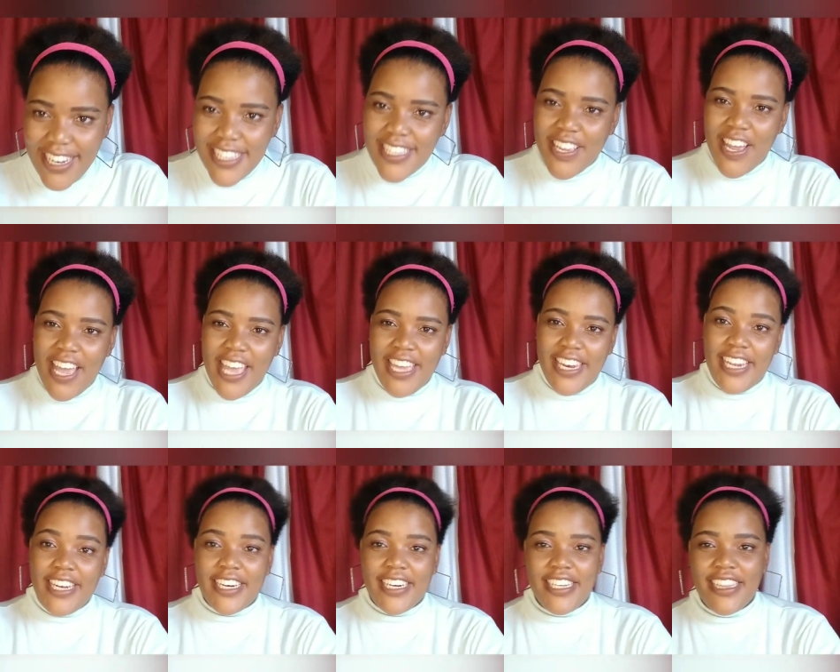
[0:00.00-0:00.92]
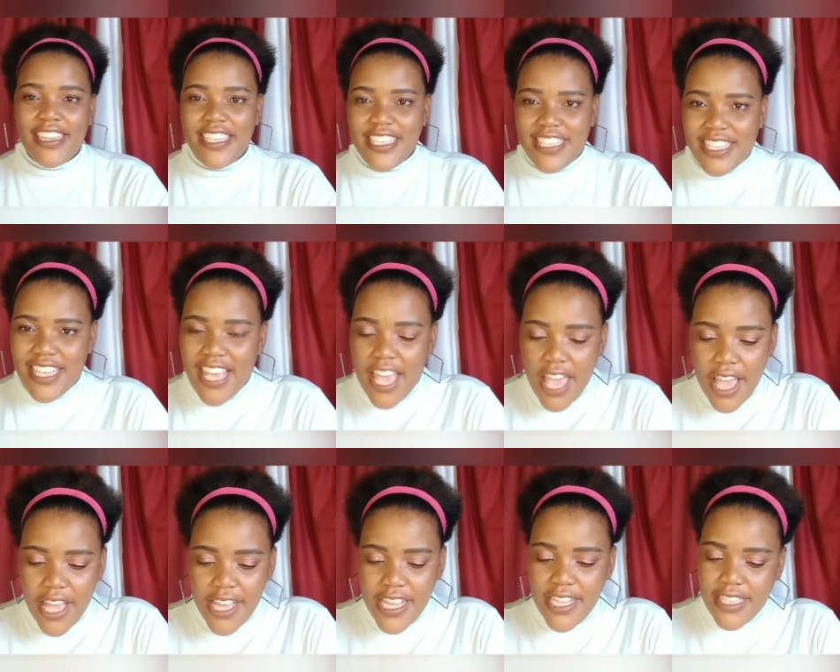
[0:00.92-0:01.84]
let's go ahead and read this
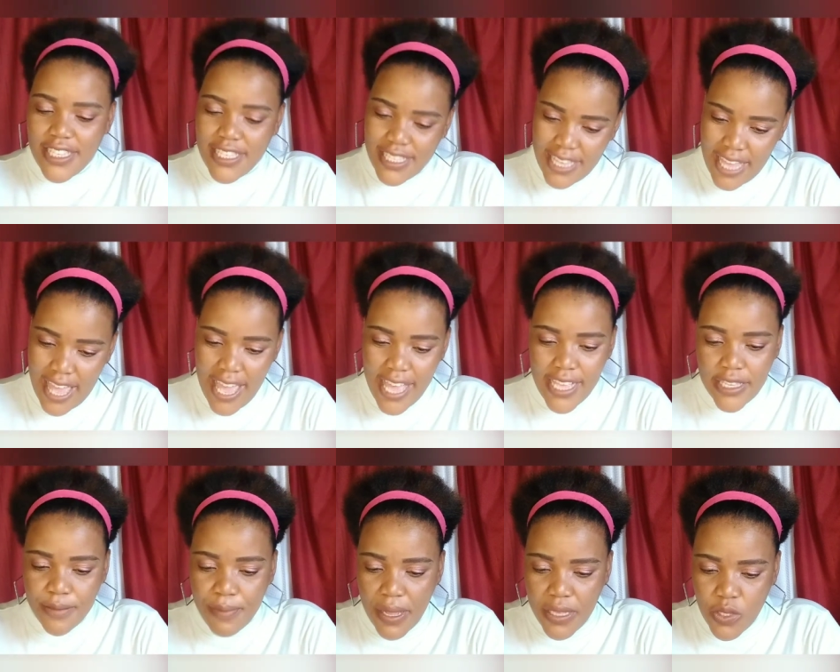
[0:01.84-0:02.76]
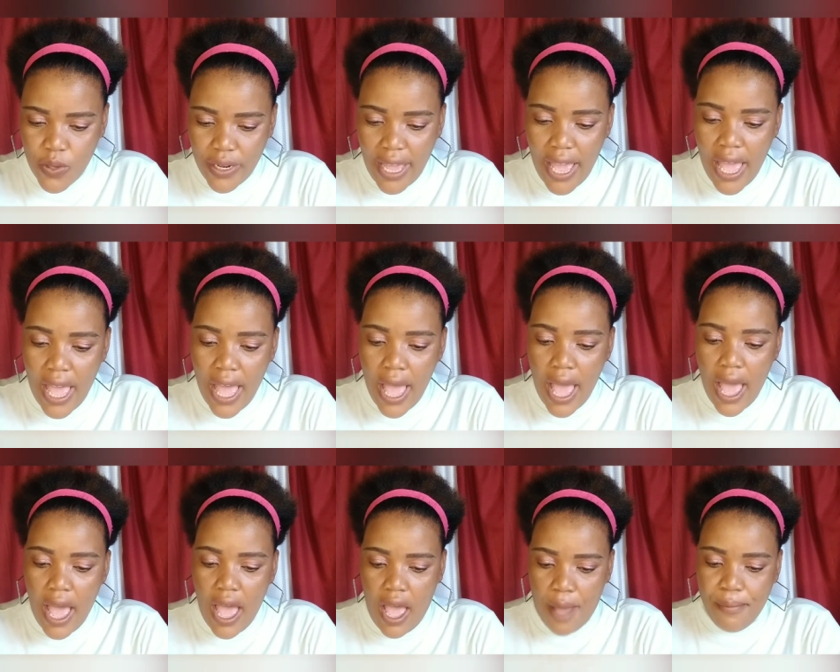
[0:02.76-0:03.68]
it says batswana
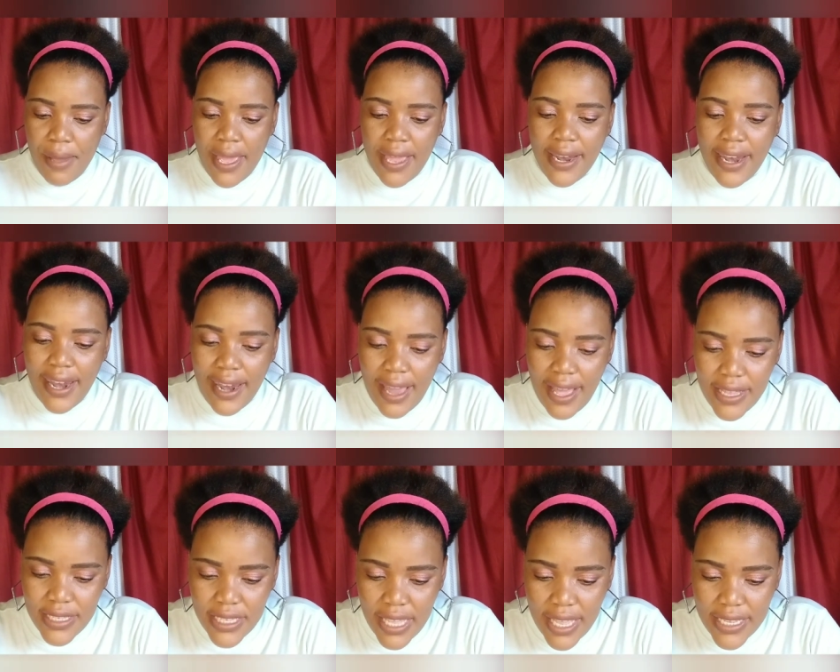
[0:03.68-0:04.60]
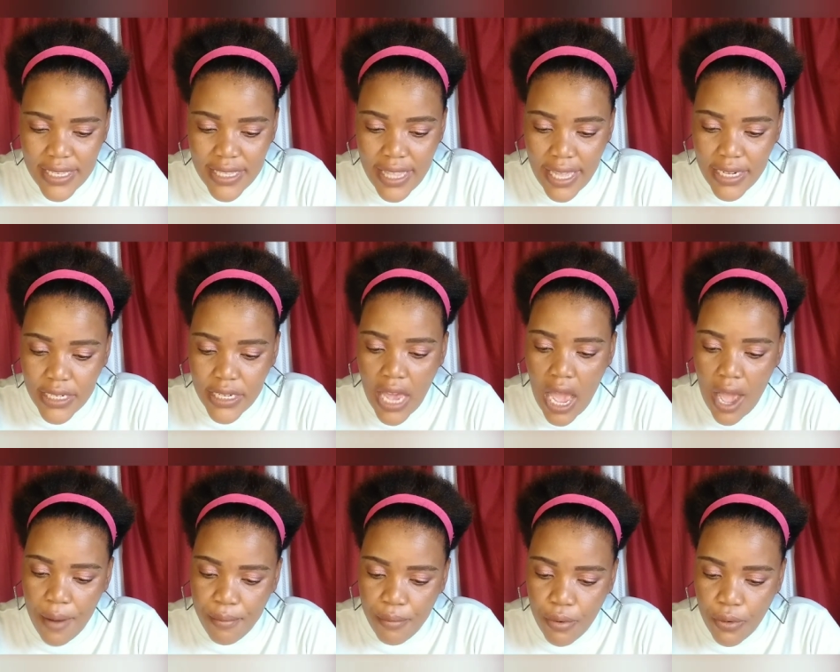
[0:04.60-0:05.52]
are by a large extent
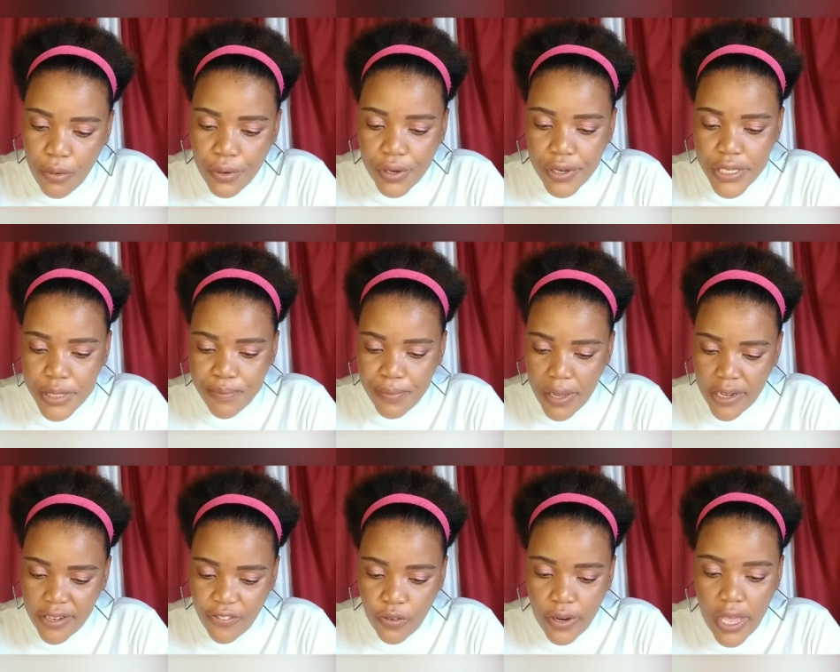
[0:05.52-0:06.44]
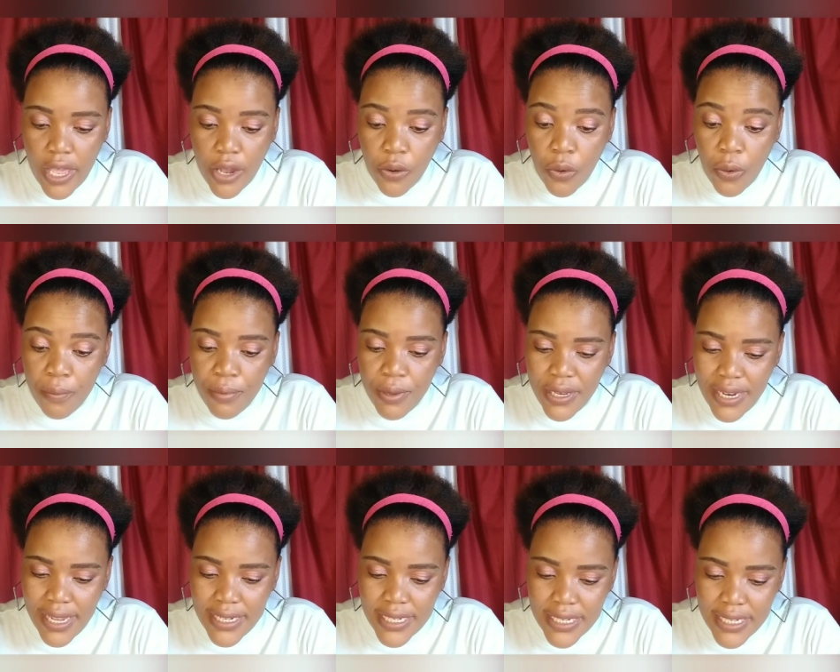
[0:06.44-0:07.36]
humble respectful and
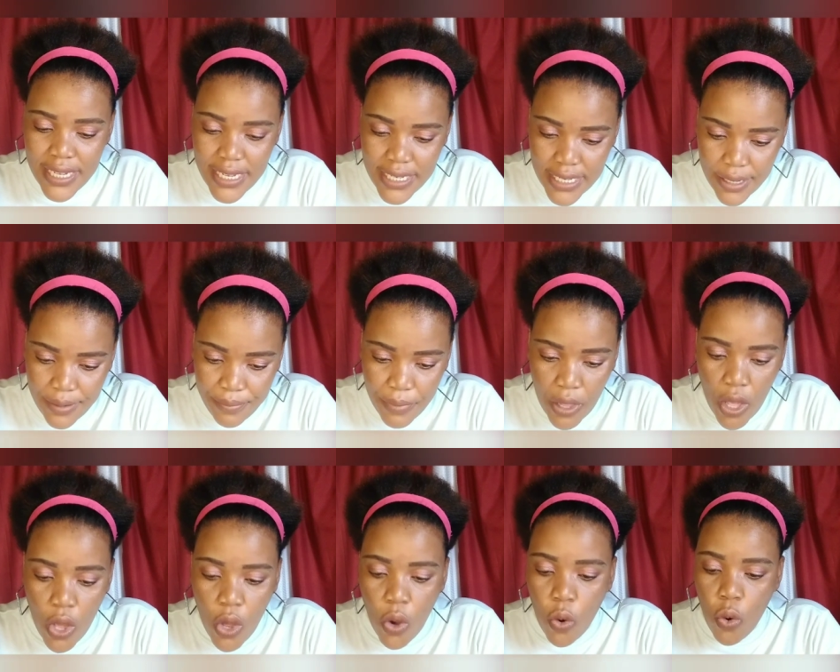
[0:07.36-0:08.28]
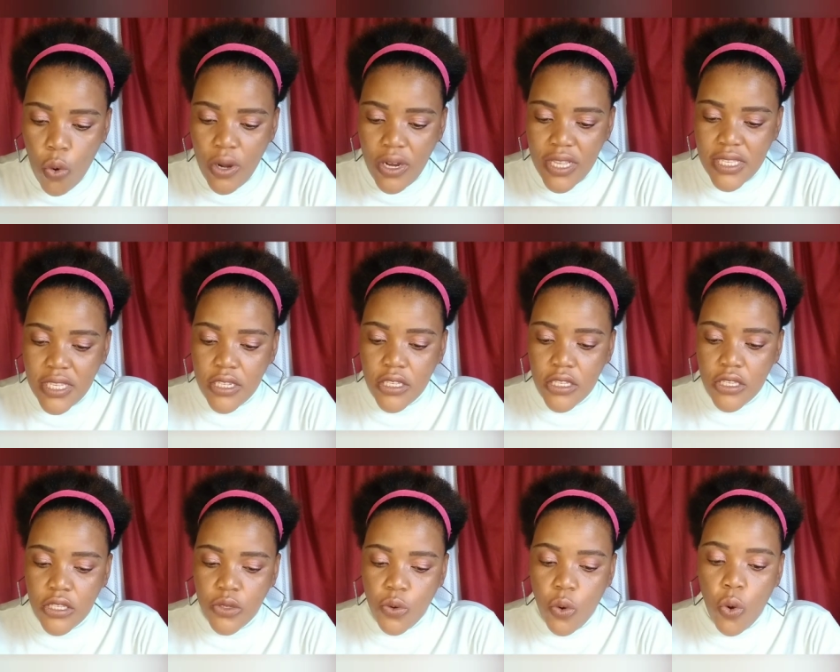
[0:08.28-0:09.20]
obedient nation who listens
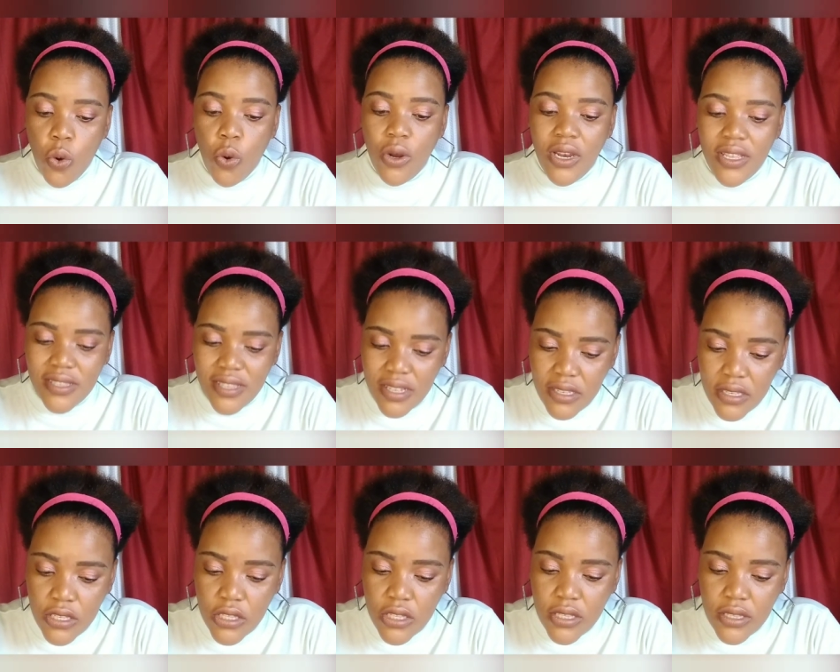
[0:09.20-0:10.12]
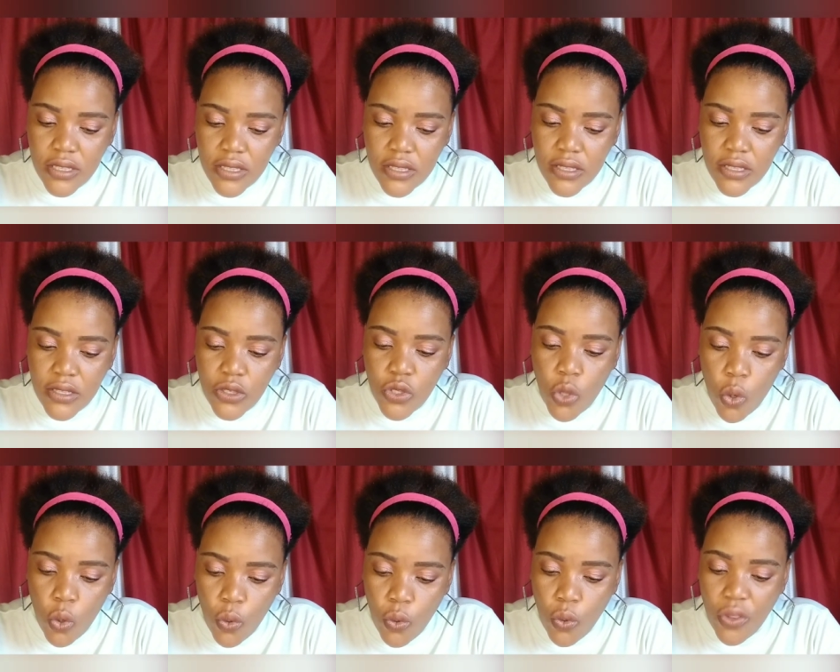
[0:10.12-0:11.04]
who listens
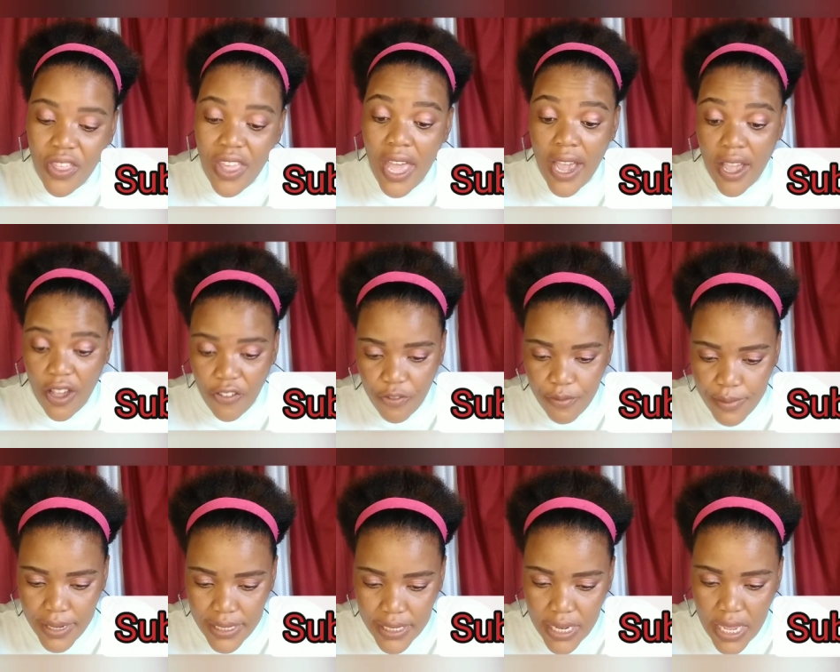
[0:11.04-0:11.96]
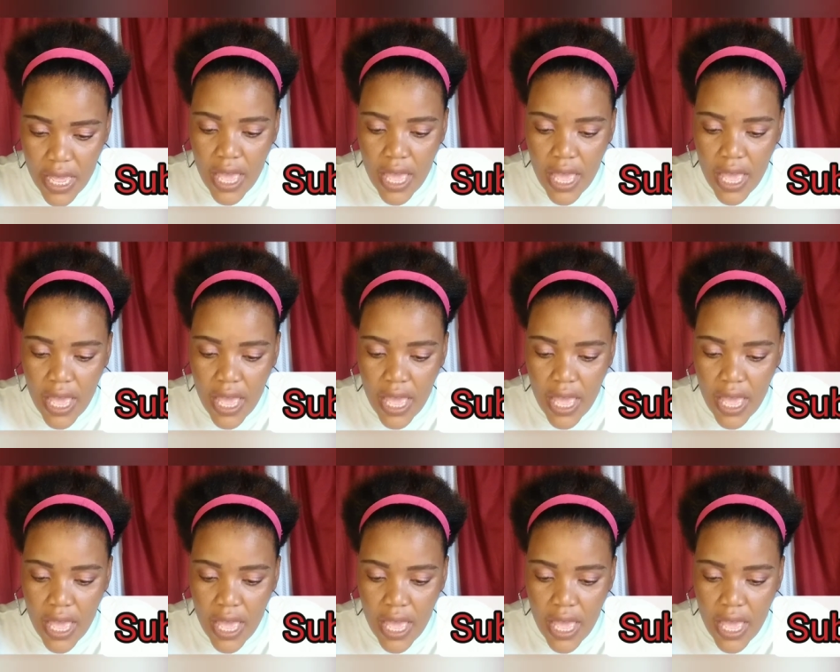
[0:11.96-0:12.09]
to their government